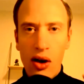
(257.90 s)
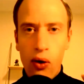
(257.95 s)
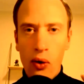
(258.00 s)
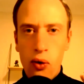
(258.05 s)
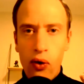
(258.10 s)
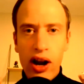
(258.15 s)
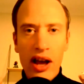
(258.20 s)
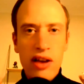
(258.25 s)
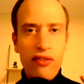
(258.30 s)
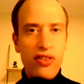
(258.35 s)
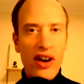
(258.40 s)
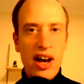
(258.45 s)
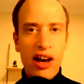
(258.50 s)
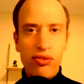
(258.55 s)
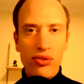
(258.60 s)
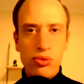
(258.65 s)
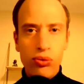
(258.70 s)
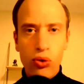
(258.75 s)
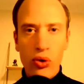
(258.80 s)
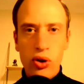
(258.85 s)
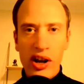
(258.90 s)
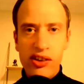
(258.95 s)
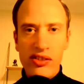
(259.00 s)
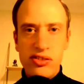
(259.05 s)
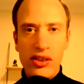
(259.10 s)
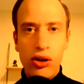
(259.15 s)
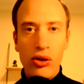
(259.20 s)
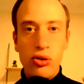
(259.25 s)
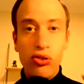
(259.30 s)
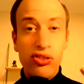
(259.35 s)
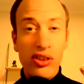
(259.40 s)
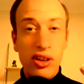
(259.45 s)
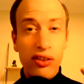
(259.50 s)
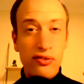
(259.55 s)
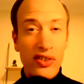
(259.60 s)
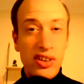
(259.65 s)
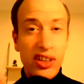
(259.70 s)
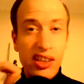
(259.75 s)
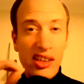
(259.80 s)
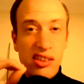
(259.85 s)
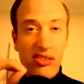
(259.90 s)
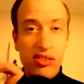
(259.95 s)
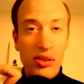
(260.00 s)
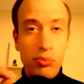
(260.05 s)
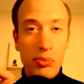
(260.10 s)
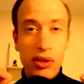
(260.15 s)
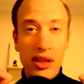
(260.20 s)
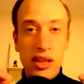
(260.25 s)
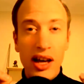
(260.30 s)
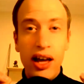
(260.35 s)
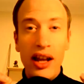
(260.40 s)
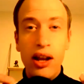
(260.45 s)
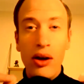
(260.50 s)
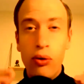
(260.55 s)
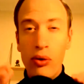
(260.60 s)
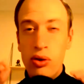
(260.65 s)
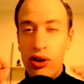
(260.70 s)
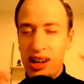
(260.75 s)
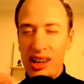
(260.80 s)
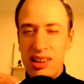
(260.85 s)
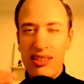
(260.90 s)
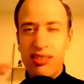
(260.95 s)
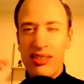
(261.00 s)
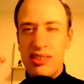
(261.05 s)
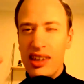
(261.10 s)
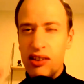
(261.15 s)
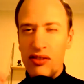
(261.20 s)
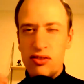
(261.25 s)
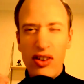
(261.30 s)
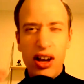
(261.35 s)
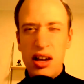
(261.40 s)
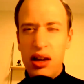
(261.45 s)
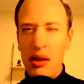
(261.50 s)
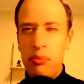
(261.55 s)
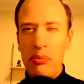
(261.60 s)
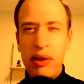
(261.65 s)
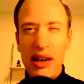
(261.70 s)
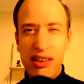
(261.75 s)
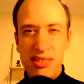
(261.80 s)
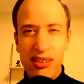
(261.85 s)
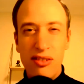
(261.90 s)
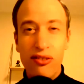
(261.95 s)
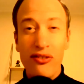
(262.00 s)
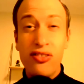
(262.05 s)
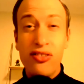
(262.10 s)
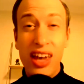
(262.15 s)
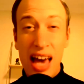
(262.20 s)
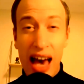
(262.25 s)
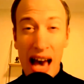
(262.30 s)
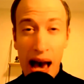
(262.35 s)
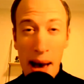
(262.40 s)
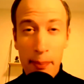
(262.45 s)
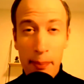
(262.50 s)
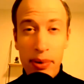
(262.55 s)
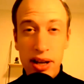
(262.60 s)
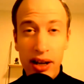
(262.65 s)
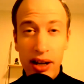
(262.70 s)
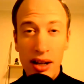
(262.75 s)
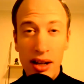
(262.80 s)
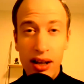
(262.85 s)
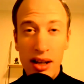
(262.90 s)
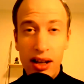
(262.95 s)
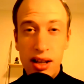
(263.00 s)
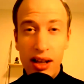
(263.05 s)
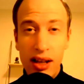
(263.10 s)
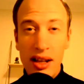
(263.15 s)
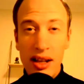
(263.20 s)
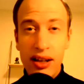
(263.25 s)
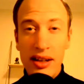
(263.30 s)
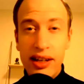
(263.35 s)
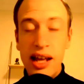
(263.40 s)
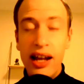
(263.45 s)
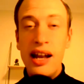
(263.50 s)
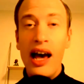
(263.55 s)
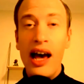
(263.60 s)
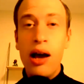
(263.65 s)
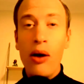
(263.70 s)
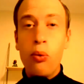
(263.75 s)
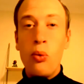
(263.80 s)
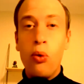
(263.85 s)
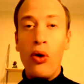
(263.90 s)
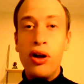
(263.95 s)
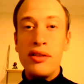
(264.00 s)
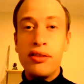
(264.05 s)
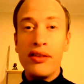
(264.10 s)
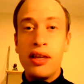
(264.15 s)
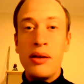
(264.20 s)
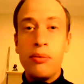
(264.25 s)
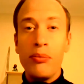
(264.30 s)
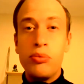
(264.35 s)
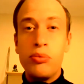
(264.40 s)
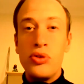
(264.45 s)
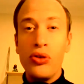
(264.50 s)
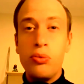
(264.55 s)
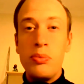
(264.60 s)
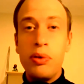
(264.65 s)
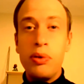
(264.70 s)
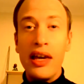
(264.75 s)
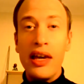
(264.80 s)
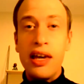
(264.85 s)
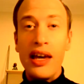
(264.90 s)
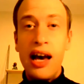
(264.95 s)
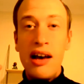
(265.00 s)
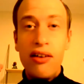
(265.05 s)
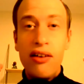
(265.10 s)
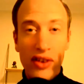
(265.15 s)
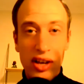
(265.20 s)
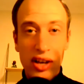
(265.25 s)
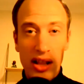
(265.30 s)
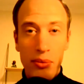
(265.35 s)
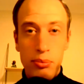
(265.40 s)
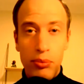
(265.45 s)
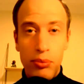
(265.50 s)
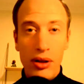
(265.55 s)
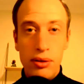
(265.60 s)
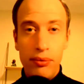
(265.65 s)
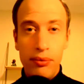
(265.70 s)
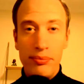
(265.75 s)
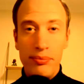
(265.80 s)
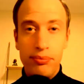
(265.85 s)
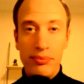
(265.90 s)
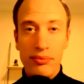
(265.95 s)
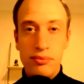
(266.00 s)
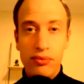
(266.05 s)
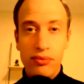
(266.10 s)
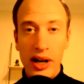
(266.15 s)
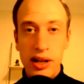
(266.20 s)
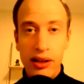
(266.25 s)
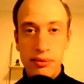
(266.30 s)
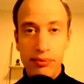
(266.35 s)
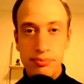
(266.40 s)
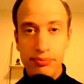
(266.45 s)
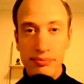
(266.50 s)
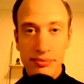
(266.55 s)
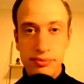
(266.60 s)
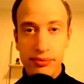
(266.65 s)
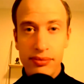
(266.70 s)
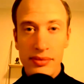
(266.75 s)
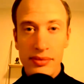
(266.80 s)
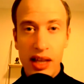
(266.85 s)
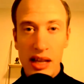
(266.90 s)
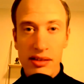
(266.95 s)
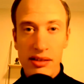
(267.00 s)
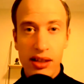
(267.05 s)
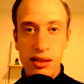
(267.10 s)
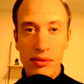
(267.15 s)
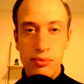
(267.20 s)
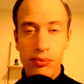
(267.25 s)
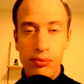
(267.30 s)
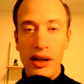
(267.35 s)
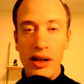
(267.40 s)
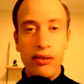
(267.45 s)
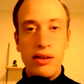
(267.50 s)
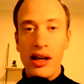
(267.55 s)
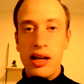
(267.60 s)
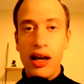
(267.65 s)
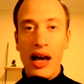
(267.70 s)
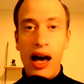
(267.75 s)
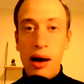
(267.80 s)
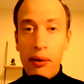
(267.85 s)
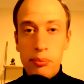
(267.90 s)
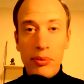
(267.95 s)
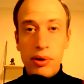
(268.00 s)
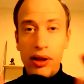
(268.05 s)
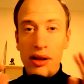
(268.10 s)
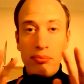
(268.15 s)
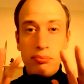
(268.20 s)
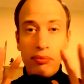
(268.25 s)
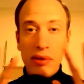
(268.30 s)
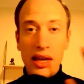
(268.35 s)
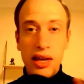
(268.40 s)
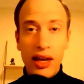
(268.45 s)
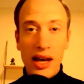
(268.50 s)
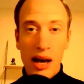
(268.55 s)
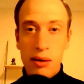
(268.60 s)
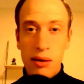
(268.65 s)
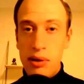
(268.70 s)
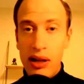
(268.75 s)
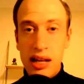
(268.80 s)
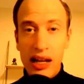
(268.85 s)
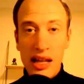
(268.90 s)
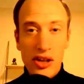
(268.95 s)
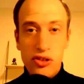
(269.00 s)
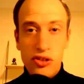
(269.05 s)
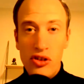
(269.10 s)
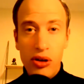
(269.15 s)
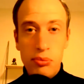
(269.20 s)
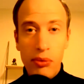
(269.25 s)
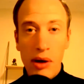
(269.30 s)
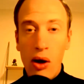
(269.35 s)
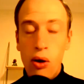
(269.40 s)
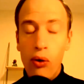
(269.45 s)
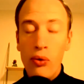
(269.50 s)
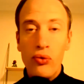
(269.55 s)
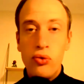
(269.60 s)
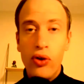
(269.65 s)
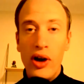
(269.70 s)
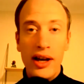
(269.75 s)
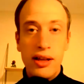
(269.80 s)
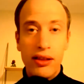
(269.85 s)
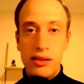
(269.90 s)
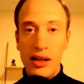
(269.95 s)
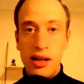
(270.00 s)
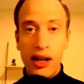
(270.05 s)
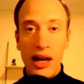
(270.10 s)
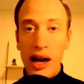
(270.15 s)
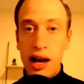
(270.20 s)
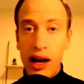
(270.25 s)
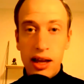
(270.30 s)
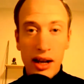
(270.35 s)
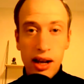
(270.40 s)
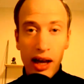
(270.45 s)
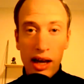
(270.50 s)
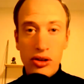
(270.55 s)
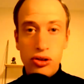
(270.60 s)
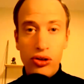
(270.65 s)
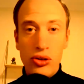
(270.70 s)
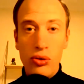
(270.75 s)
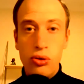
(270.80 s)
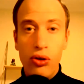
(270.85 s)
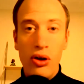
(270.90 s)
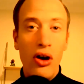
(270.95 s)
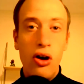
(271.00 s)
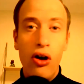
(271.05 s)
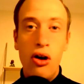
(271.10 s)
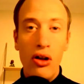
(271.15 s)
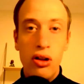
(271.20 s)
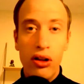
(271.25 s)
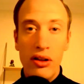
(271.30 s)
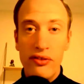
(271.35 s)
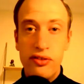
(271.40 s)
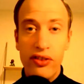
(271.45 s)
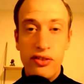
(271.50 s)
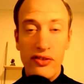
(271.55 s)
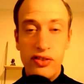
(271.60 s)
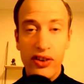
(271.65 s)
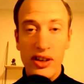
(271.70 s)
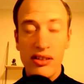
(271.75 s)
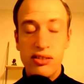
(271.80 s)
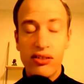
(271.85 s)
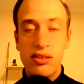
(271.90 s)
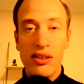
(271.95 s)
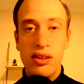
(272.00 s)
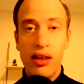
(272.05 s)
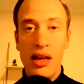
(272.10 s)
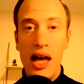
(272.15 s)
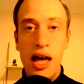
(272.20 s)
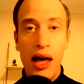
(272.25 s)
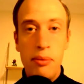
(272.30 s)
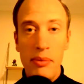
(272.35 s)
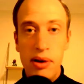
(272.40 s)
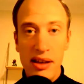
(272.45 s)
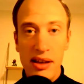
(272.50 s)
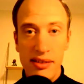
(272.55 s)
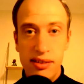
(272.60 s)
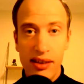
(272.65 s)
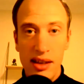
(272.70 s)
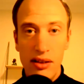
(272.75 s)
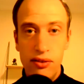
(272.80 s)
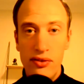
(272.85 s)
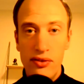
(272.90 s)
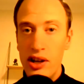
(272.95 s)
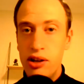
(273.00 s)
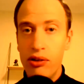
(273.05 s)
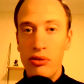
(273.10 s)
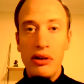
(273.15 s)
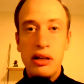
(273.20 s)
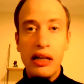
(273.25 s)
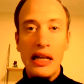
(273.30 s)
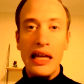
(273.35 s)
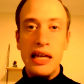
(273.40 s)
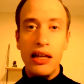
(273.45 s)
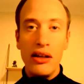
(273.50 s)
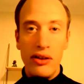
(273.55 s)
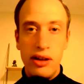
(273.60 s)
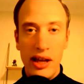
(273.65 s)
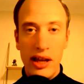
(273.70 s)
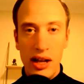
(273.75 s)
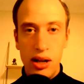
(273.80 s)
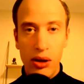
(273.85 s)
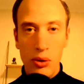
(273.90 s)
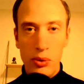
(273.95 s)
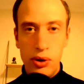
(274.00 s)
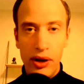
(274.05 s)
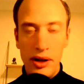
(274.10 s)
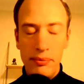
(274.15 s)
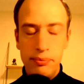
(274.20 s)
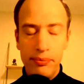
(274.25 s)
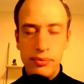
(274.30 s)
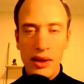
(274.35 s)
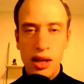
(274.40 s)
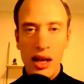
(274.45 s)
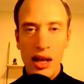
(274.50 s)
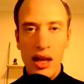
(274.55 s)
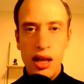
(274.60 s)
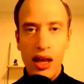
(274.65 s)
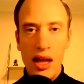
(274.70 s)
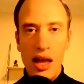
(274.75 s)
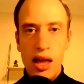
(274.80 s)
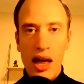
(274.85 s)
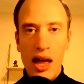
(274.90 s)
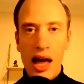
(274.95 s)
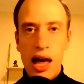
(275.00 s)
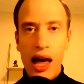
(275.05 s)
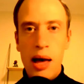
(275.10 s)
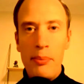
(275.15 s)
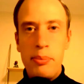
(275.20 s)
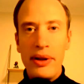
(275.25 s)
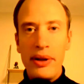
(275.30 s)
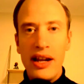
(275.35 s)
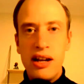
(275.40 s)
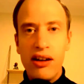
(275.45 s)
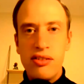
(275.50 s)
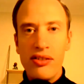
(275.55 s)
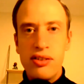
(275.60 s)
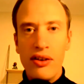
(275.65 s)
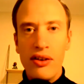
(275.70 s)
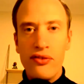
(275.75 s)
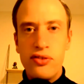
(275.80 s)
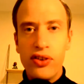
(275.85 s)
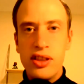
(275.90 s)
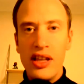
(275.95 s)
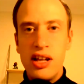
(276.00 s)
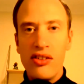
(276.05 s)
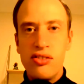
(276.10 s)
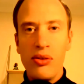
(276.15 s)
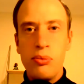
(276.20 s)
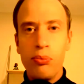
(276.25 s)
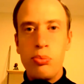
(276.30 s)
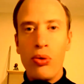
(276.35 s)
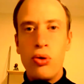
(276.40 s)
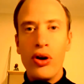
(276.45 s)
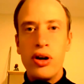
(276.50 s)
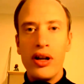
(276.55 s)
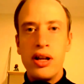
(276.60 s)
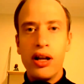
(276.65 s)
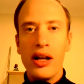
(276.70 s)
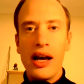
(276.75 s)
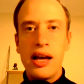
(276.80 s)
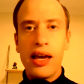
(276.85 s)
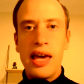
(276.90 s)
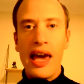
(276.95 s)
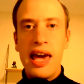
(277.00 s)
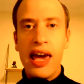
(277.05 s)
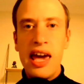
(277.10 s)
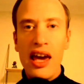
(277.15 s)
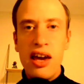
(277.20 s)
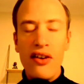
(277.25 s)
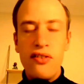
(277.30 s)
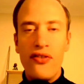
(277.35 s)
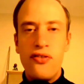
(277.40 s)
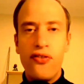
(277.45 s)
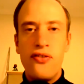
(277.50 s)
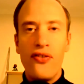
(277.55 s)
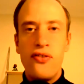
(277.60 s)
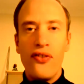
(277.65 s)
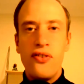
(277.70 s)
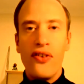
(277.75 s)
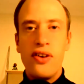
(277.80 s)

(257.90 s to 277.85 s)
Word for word: or if I have some question or something needs to be done or I can see if I can make something happen, then I want him to be available, right? That's it, right? Like, but me, I'm a leader in my own right, and I, and I do all of the things uh, myself. I don't lean on anyone. Uh, but that is something that is important. Like if,